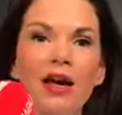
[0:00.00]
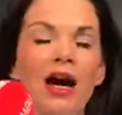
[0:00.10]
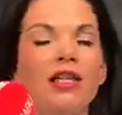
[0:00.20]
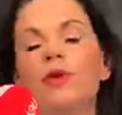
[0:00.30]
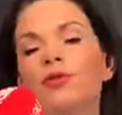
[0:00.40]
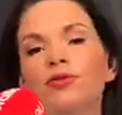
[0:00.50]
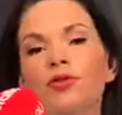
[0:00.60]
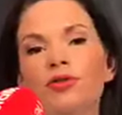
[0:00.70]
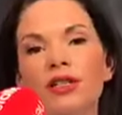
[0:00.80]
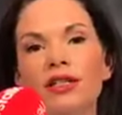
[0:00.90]
and I'm up the
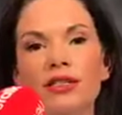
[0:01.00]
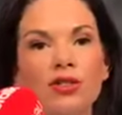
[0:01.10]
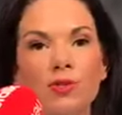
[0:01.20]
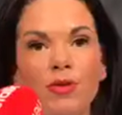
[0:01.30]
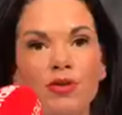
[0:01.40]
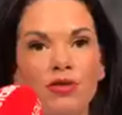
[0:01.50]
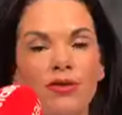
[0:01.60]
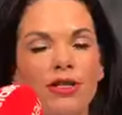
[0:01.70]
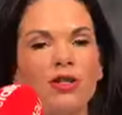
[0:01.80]
road and it's just beautiful.